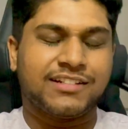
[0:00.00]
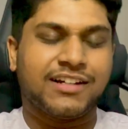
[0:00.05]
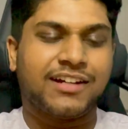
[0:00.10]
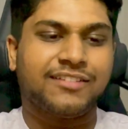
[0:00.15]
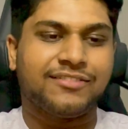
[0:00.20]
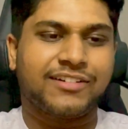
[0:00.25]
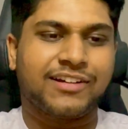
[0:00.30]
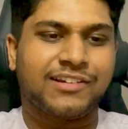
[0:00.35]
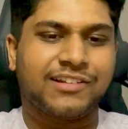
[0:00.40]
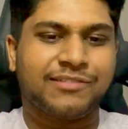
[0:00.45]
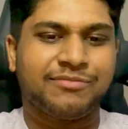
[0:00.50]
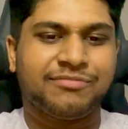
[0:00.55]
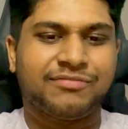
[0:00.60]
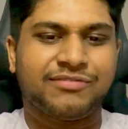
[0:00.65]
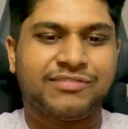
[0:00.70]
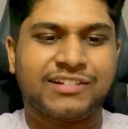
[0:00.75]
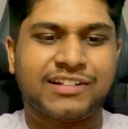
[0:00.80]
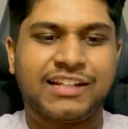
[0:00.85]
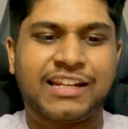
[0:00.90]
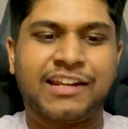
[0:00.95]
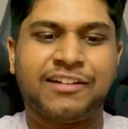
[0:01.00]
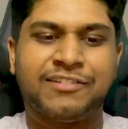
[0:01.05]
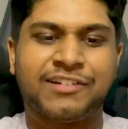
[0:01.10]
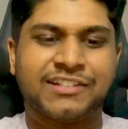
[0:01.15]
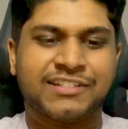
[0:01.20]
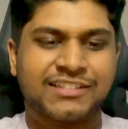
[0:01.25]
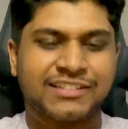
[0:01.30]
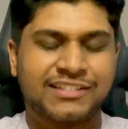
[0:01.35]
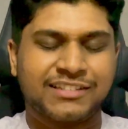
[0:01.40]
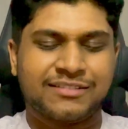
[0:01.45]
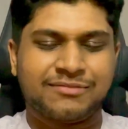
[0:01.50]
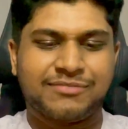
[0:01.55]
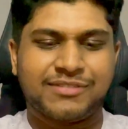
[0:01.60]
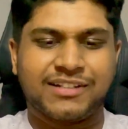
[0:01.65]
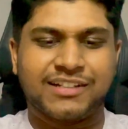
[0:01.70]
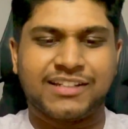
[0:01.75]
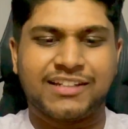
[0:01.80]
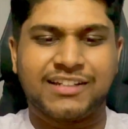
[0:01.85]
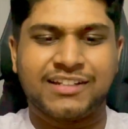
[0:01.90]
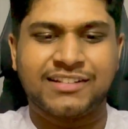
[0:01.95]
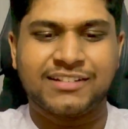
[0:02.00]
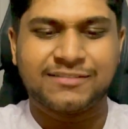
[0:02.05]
I found it hilarious. But yeah.